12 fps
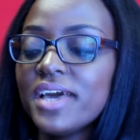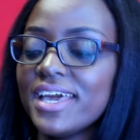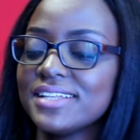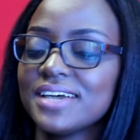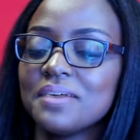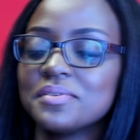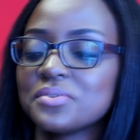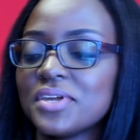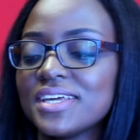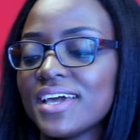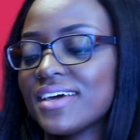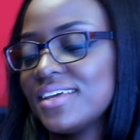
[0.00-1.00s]
but hey, time is
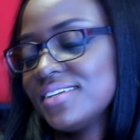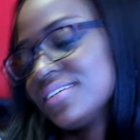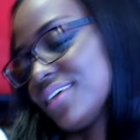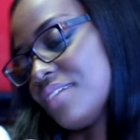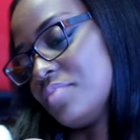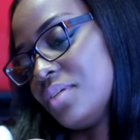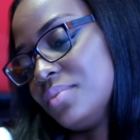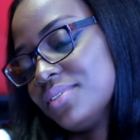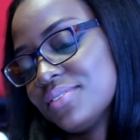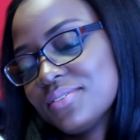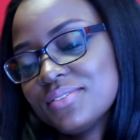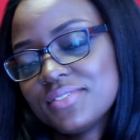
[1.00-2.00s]
running out. I need to have
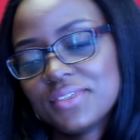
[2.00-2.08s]
babies soon.